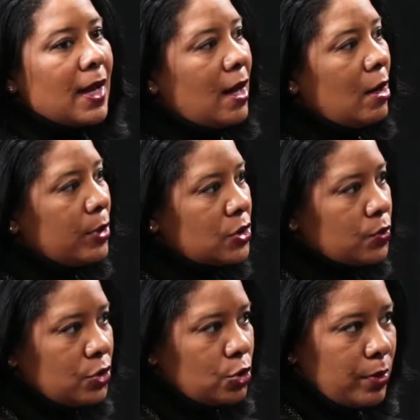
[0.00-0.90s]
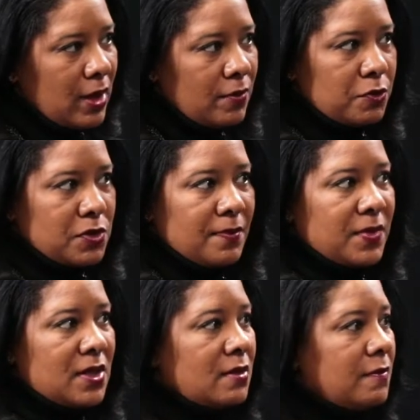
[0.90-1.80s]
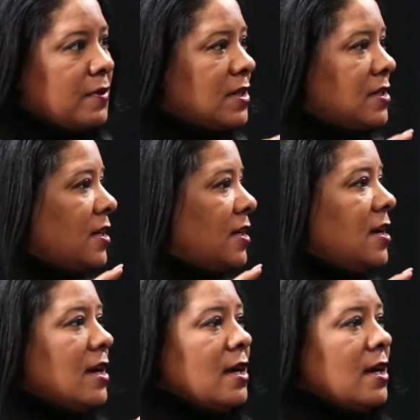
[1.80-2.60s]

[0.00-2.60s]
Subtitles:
How much would you pay for something to fix it?